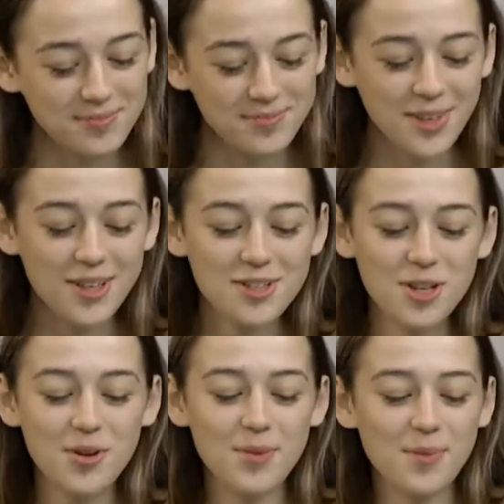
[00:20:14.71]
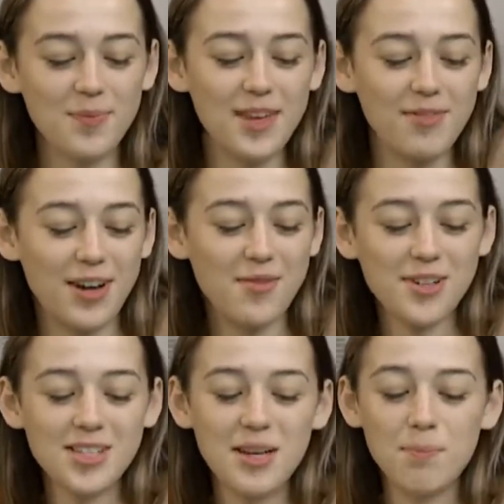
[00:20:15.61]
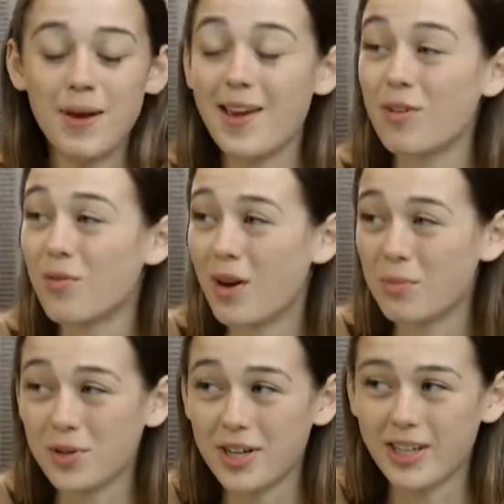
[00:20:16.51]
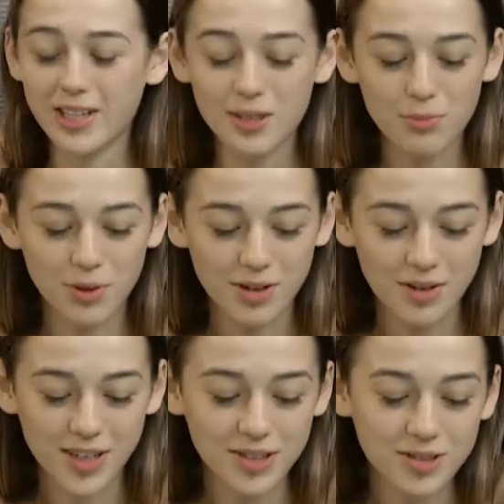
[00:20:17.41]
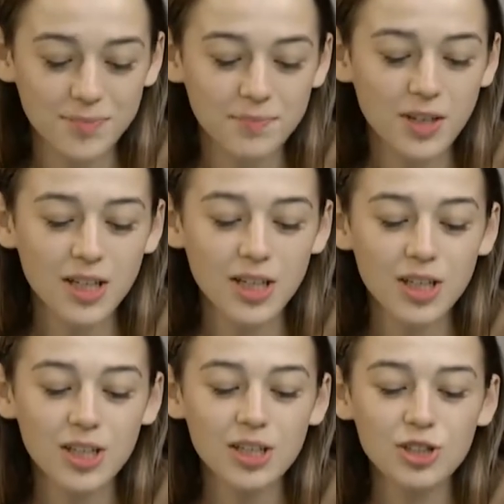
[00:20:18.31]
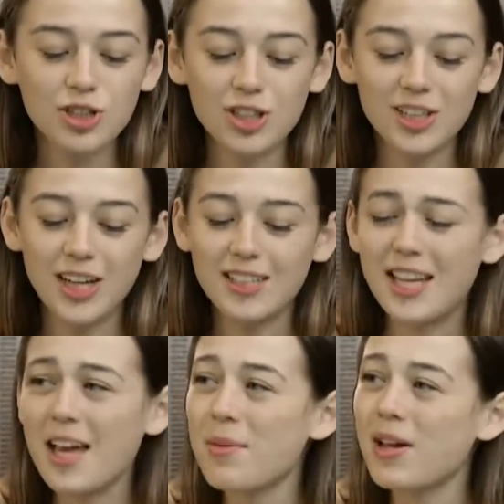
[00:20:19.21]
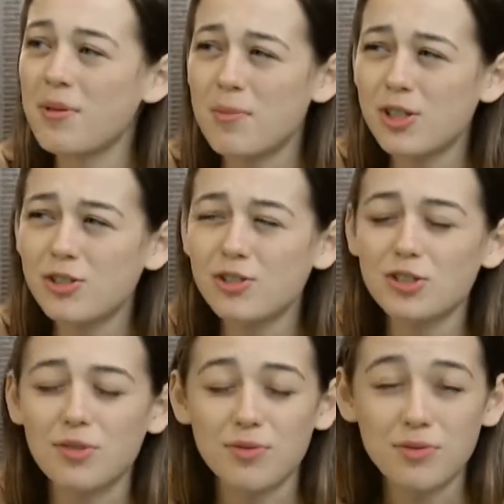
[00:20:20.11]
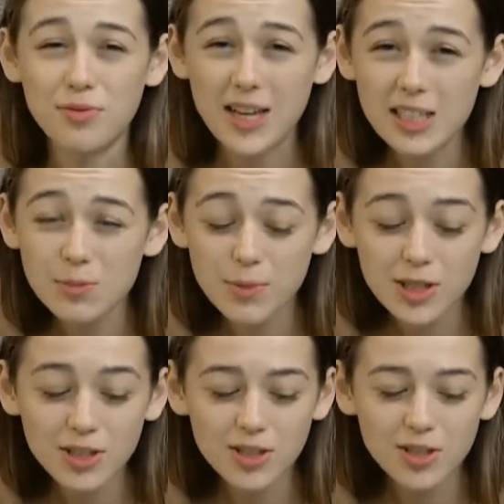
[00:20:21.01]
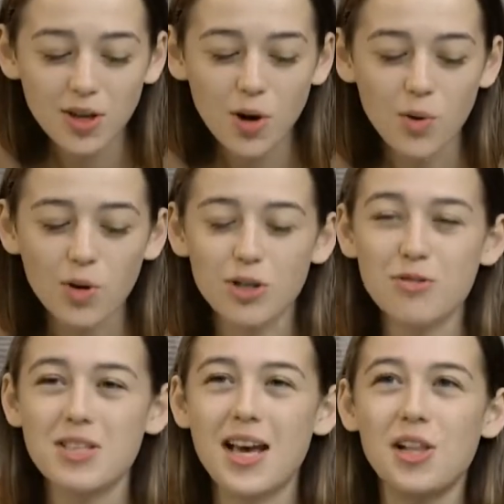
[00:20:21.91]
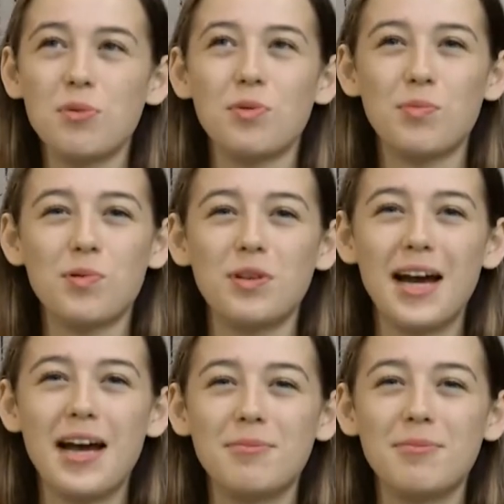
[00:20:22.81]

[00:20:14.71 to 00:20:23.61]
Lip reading: So if I ever see a bank robbery in progress, should I tag my commissioners on Facebook or use the LM Report app?